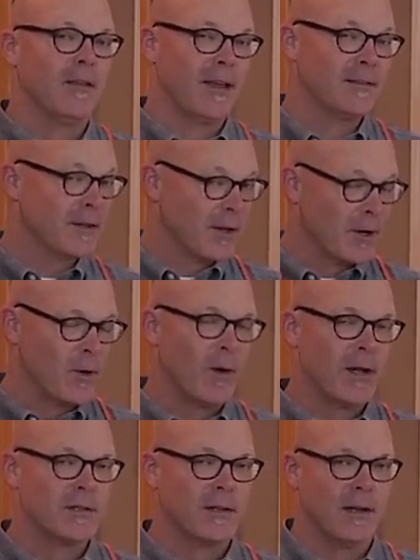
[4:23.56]
That's a good
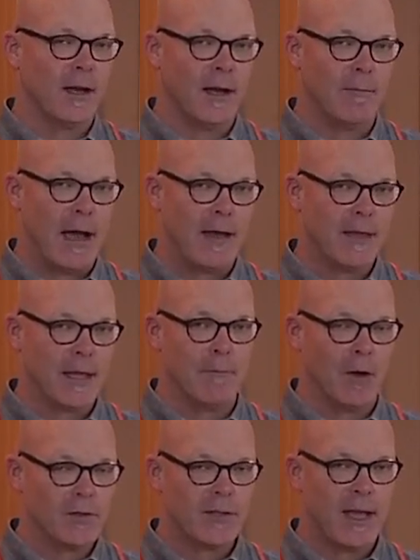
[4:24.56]
question. I think in
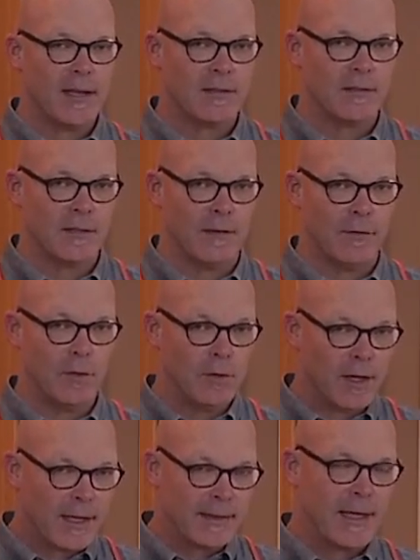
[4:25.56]
most cases, if you
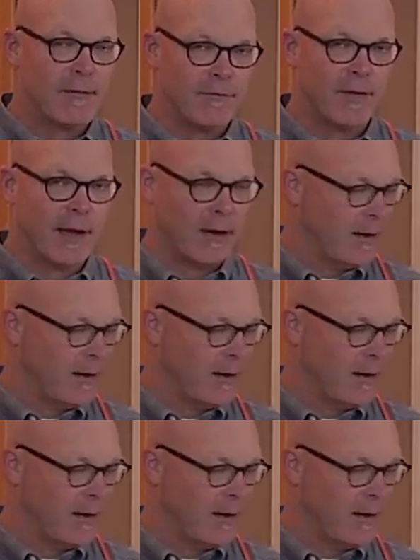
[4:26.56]
look at that fire